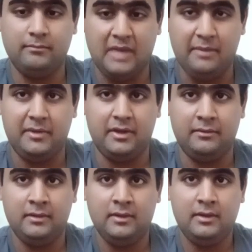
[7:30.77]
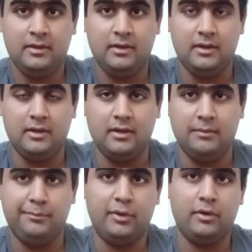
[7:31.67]
Batman,
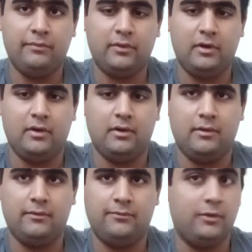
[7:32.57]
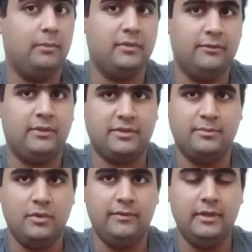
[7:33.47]
uh, both are from the Flash
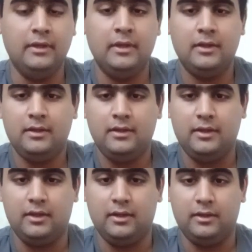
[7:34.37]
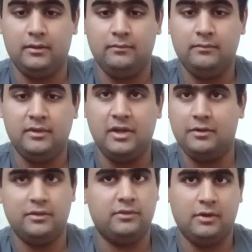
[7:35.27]
movie, and the
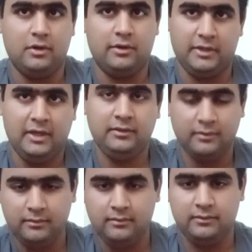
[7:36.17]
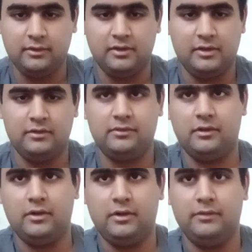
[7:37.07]
others are not. So the others
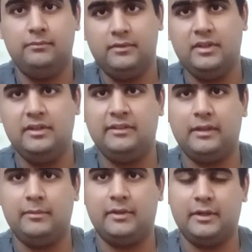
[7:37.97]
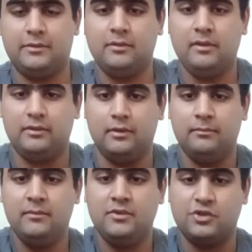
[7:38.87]
are the DC comic characters, so
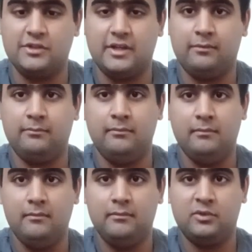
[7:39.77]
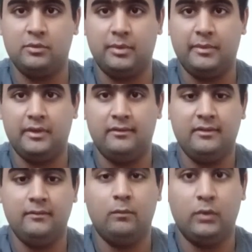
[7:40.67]
Shazam, Superman,
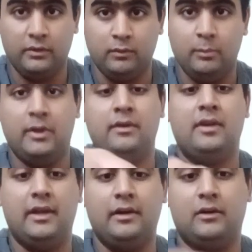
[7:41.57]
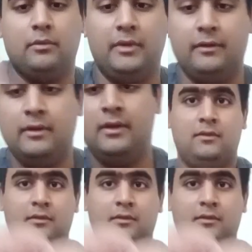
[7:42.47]
Wonder Woman, and Aquaman.